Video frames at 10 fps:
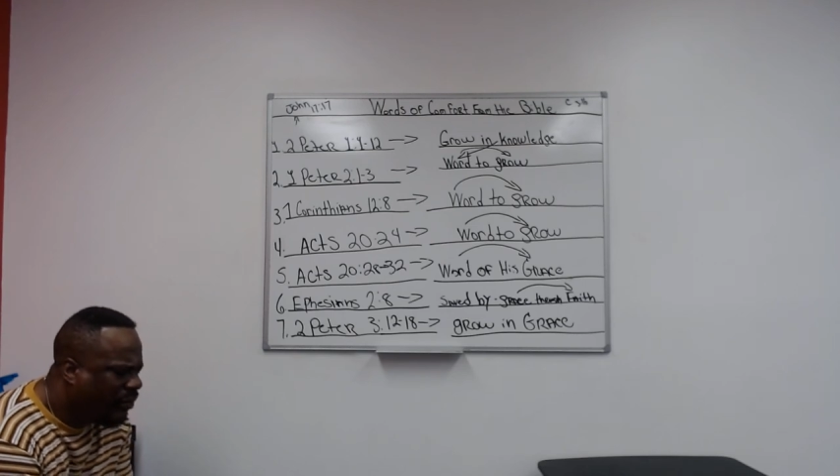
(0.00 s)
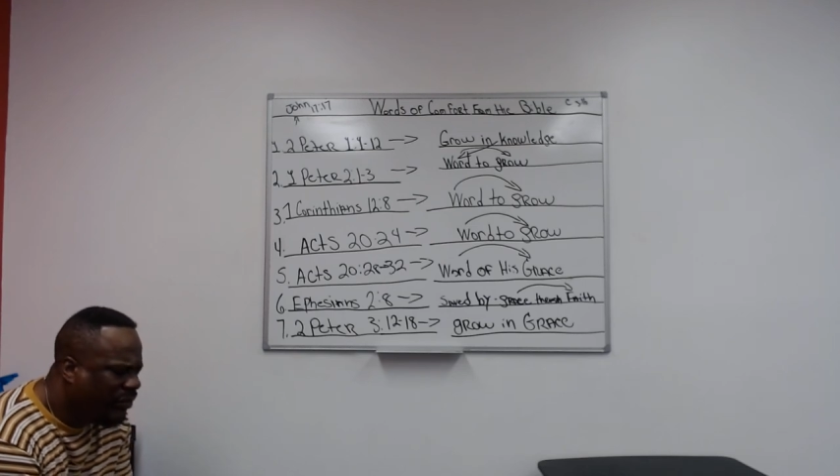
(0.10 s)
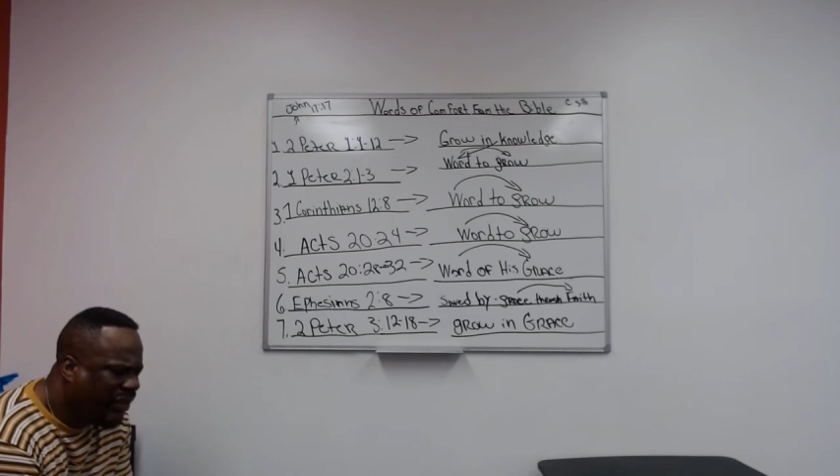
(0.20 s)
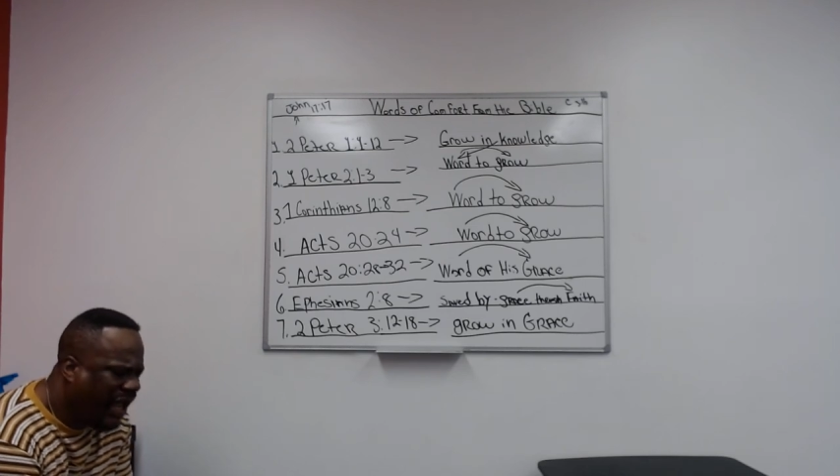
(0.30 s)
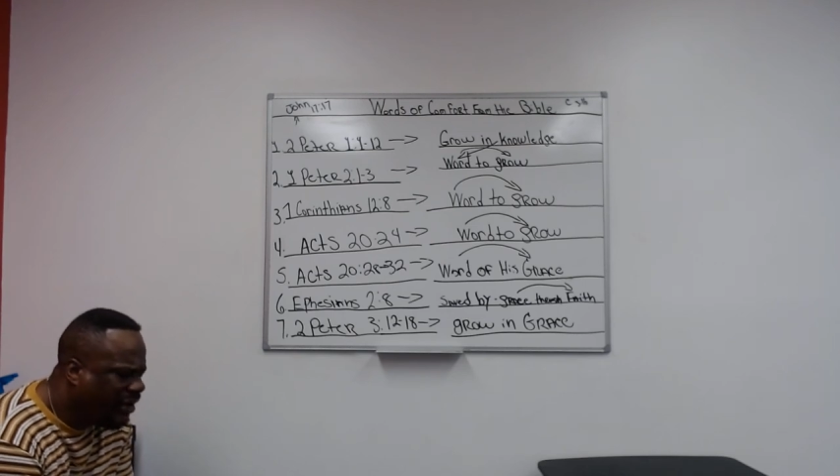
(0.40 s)
We
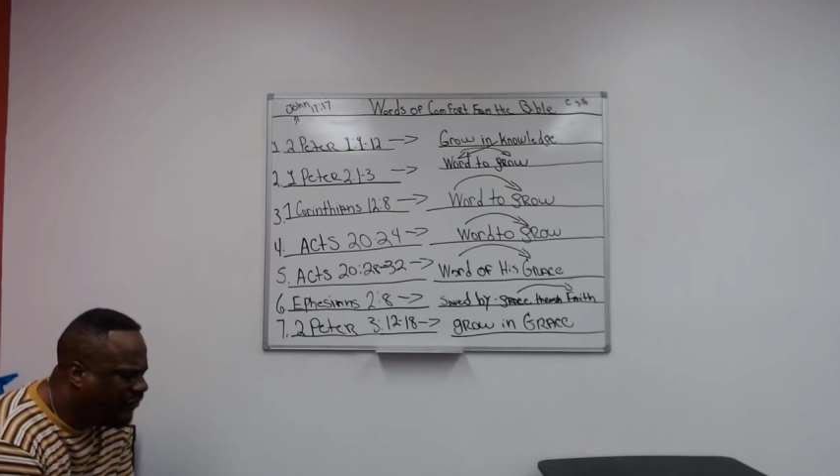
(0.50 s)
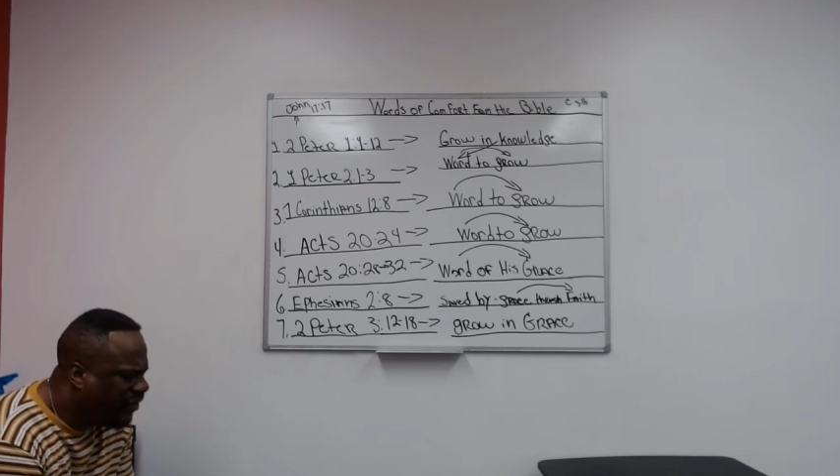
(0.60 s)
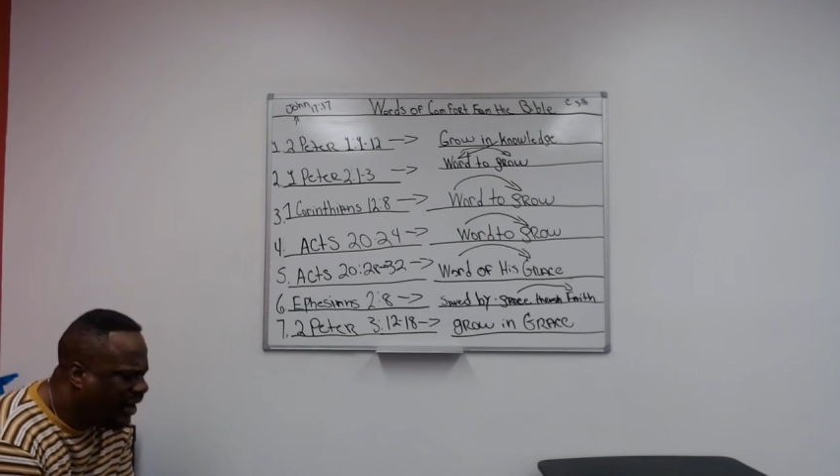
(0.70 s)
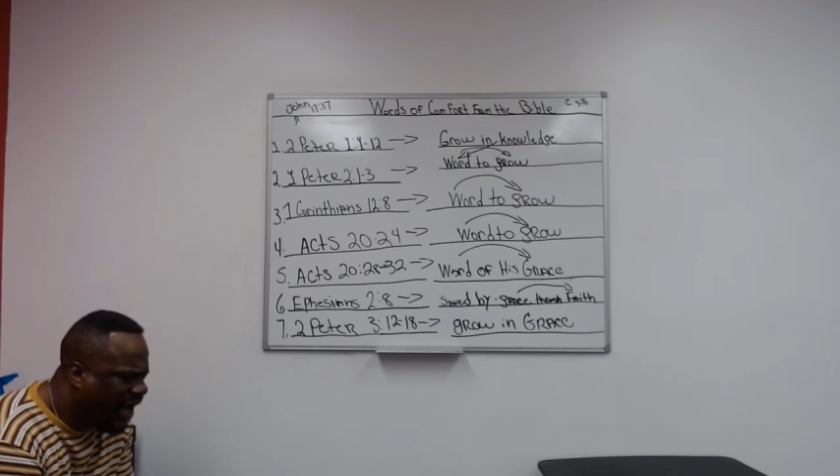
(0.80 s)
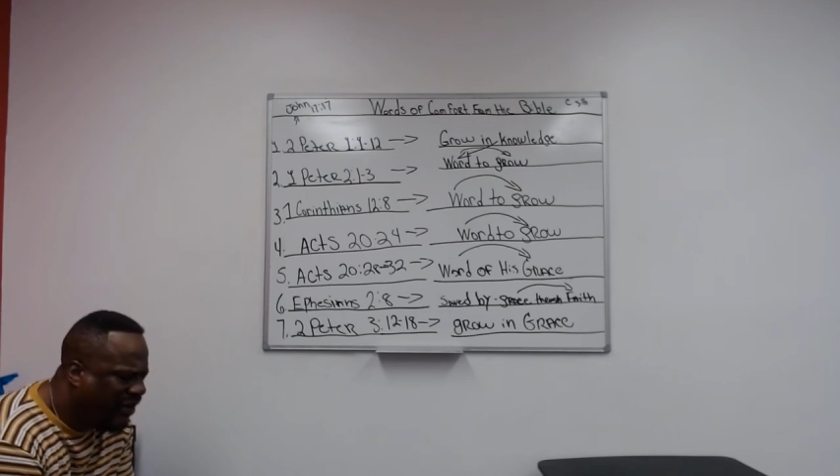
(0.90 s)
thank you
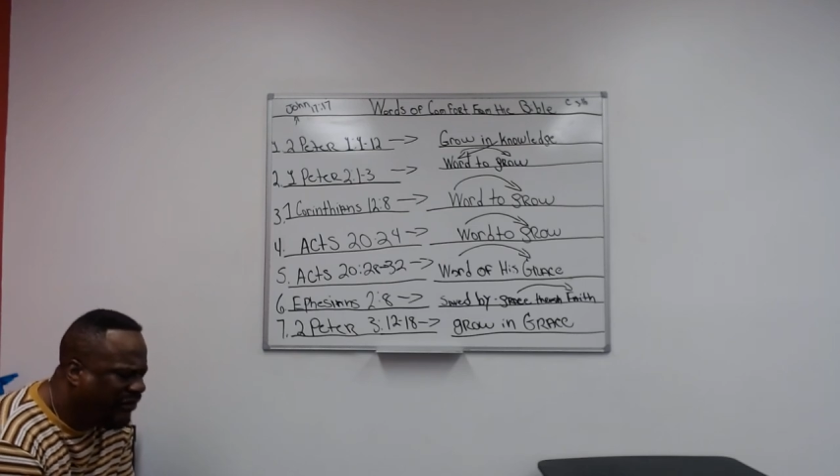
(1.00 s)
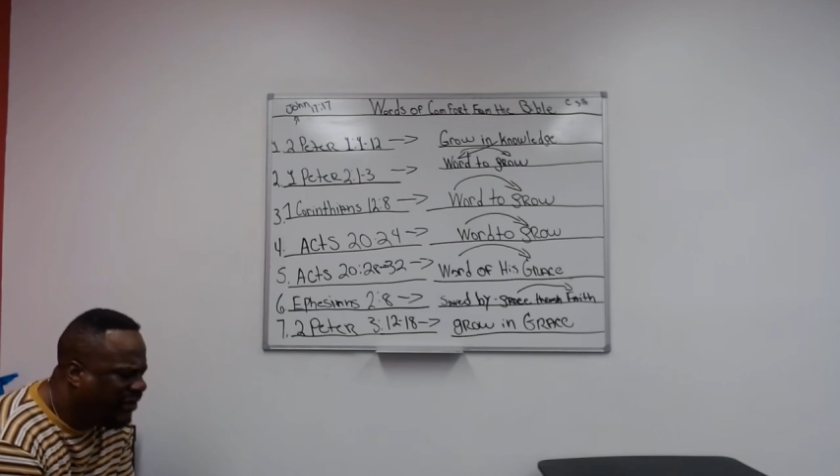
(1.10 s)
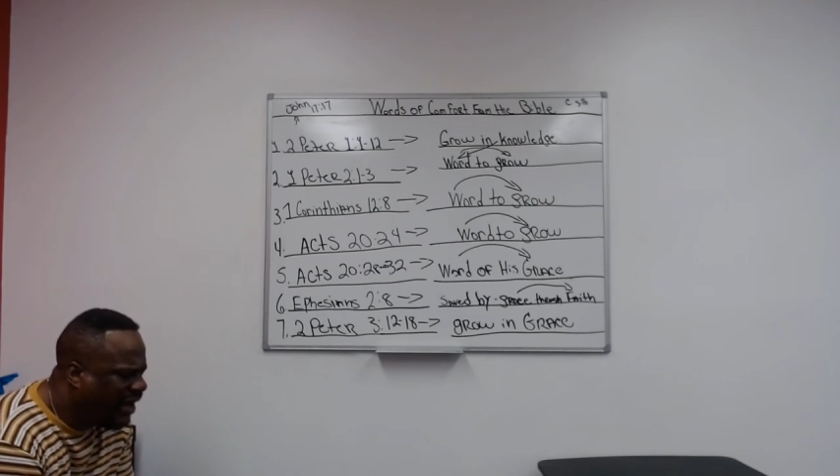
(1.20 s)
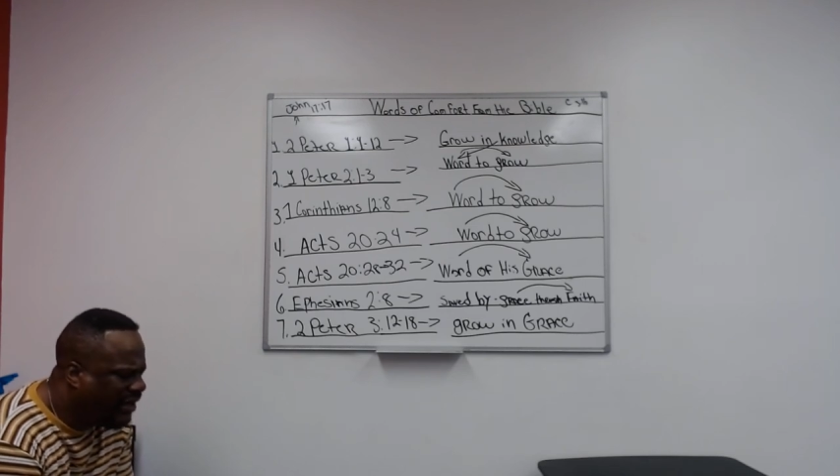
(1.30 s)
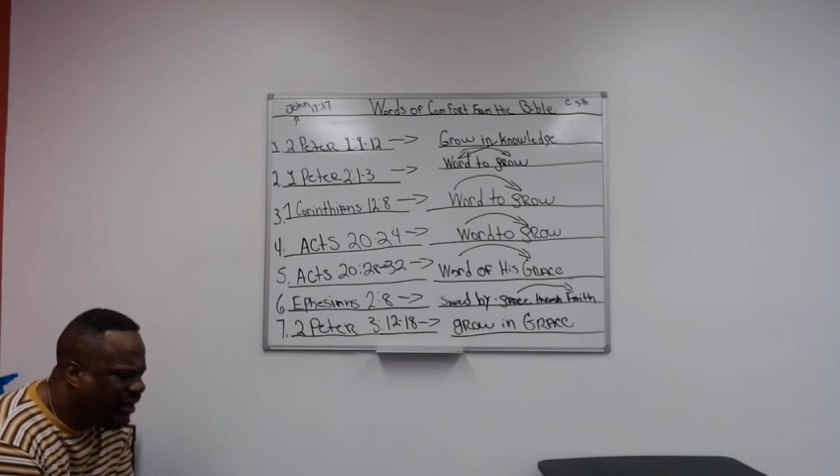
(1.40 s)
for
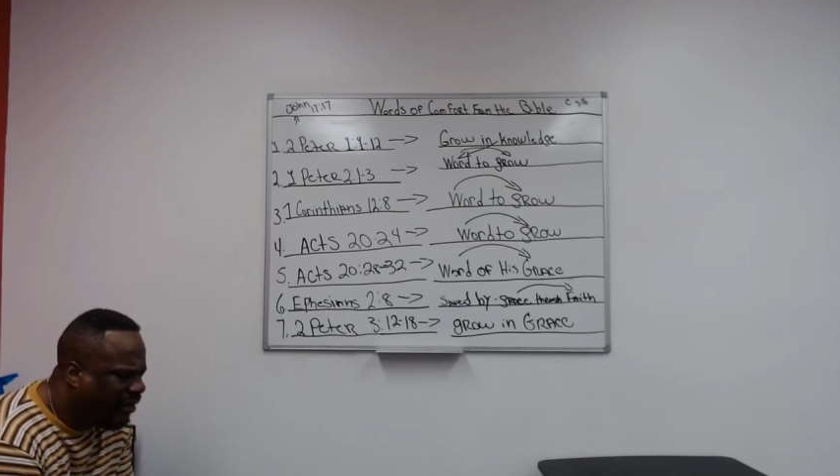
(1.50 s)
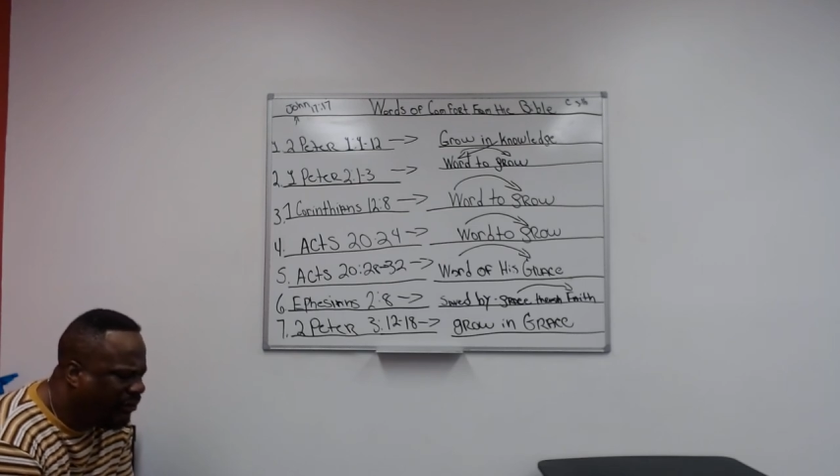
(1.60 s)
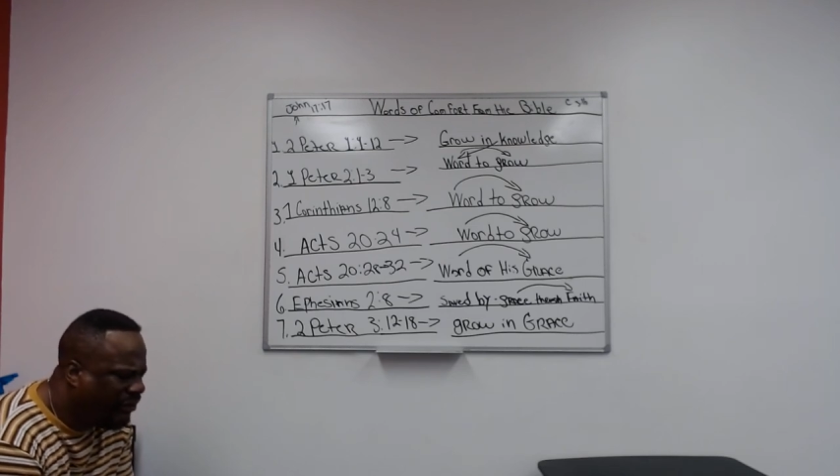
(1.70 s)
everything, dear Lord.